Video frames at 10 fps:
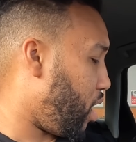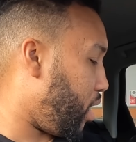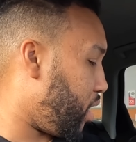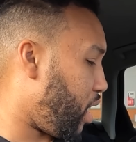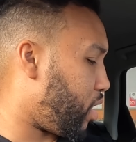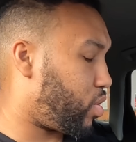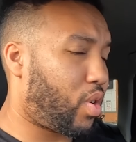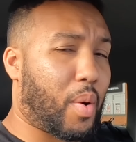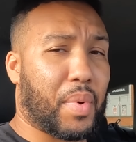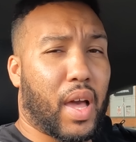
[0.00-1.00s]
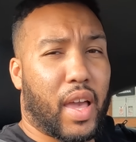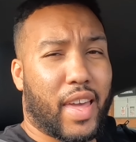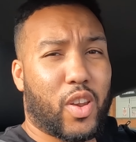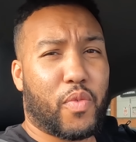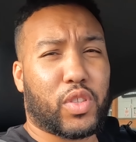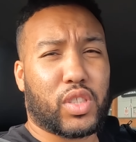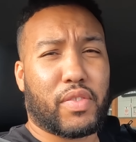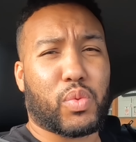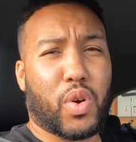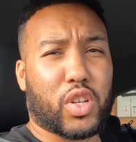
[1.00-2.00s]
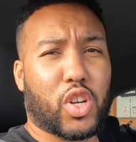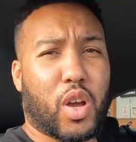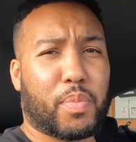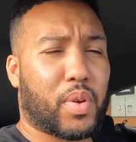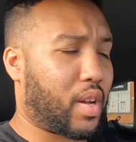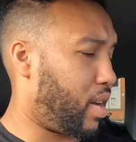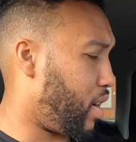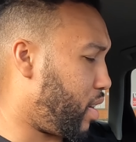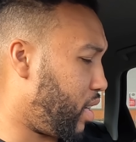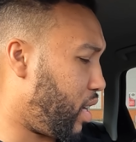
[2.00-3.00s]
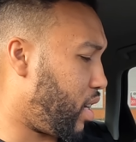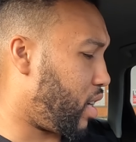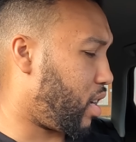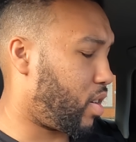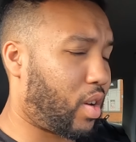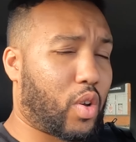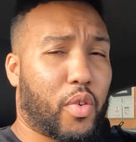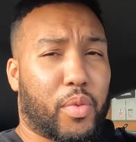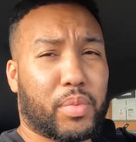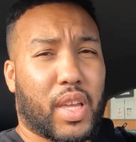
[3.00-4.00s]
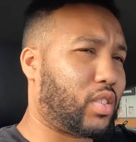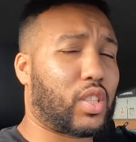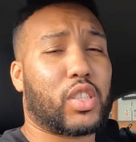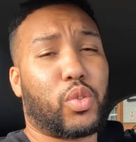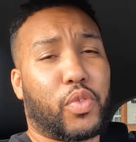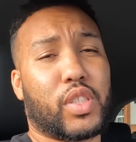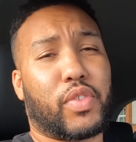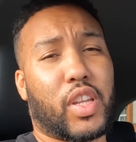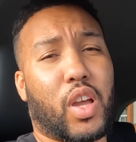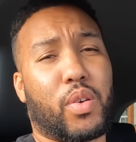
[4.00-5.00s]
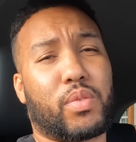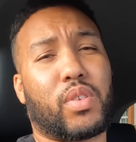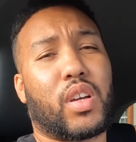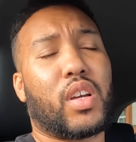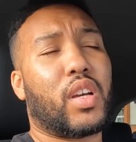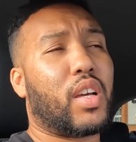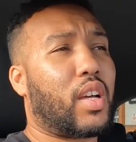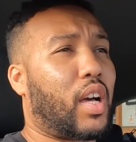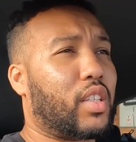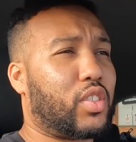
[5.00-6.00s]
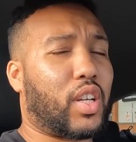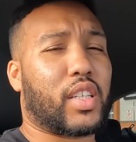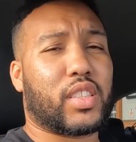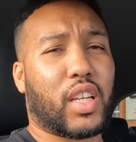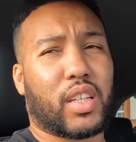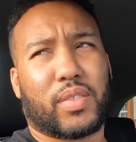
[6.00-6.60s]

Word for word: And yeah, so I'm heading over to Steve's workshop and uh, go from there. Stay tuned for this video. See you guys there.